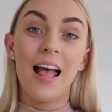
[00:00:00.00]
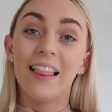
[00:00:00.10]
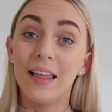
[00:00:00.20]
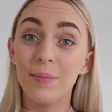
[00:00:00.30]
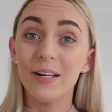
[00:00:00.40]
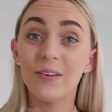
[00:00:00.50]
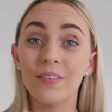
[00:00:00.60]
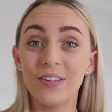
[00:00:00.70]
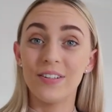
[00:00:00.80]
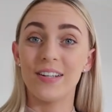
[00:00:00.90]
Let me know
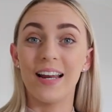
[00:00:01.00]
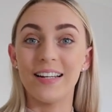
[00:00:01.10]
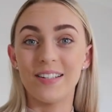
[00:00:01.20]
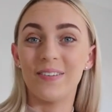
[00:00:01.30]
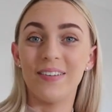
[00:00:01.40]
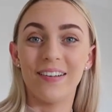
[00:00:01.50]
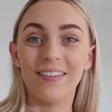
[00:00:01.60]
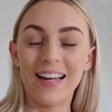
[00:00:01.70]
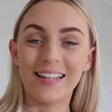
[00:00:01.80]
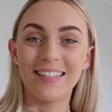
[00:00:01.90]
if you do any shopping
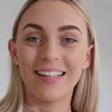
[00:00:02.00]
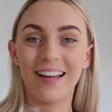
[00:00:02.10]
on Nasty